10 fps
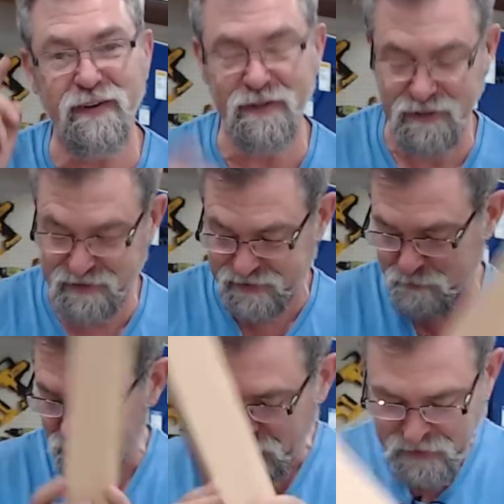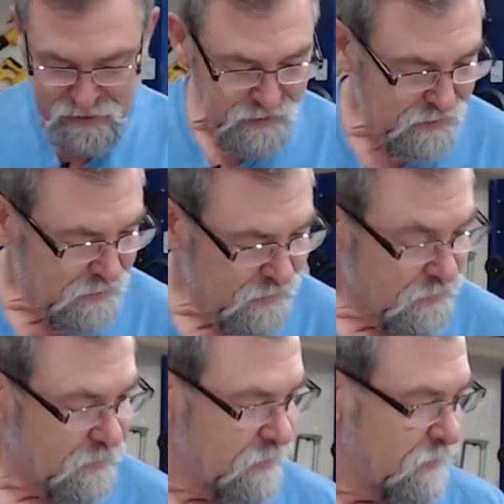focus.
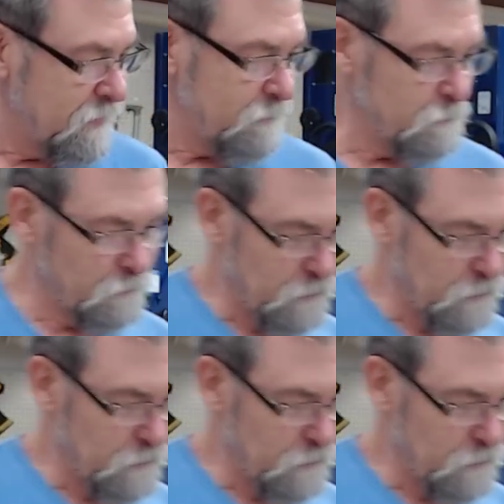All right,